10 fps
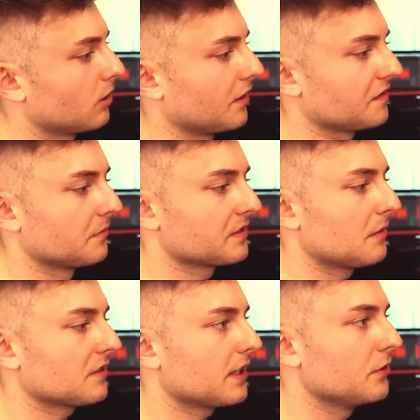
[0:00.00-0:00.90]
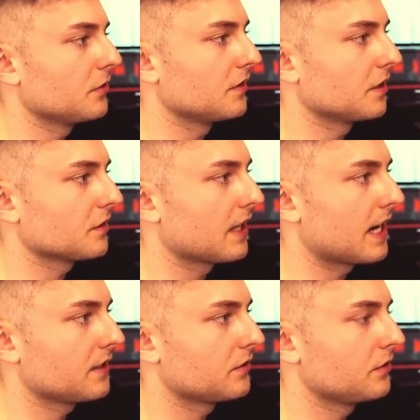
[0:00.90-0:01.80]
All right, sometimes I use this
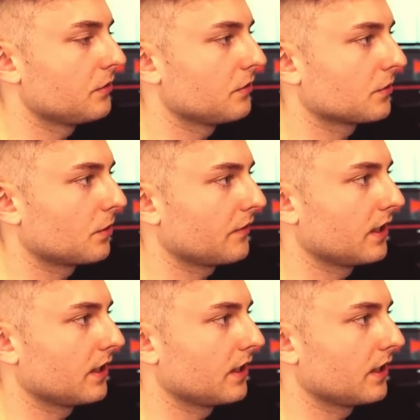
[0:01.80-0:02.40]
line to sort of